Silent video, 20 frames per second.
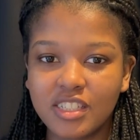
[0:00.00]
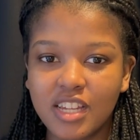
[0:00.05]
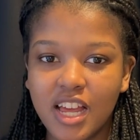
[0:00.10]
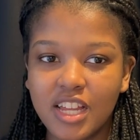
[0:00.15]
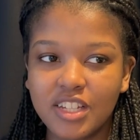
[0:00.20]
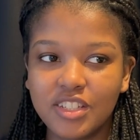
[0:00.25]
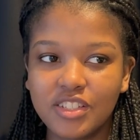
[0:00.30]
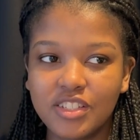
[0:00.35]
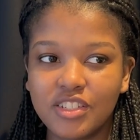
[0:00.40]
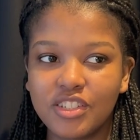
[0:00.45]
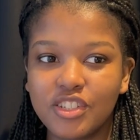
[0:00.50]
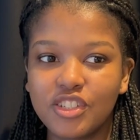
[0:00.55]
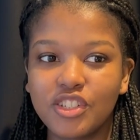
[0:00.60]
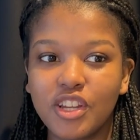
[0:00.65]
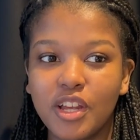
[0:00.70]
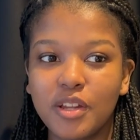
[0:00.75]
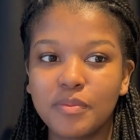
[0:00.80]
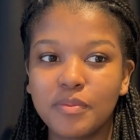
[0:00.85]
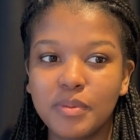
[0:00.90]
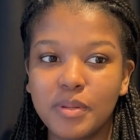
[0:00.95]
I just
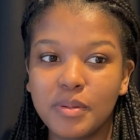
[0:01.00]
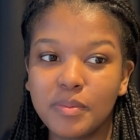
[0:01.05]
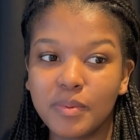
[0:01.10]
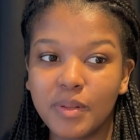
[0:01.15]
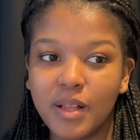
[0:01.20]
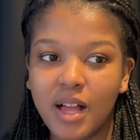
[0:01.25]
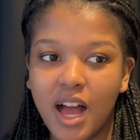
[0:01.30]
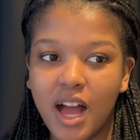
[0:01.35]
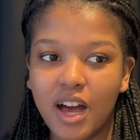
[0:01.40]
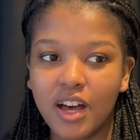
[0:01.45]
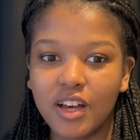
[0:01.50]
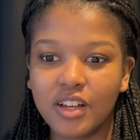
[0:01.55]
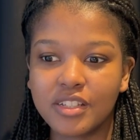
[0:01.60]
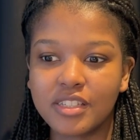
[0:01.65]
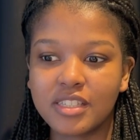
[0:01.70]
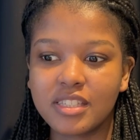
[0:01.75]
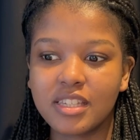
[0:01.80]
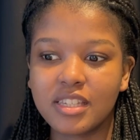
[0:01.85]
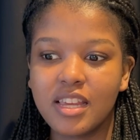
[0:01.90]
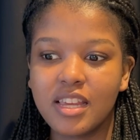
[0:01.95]
shut people out.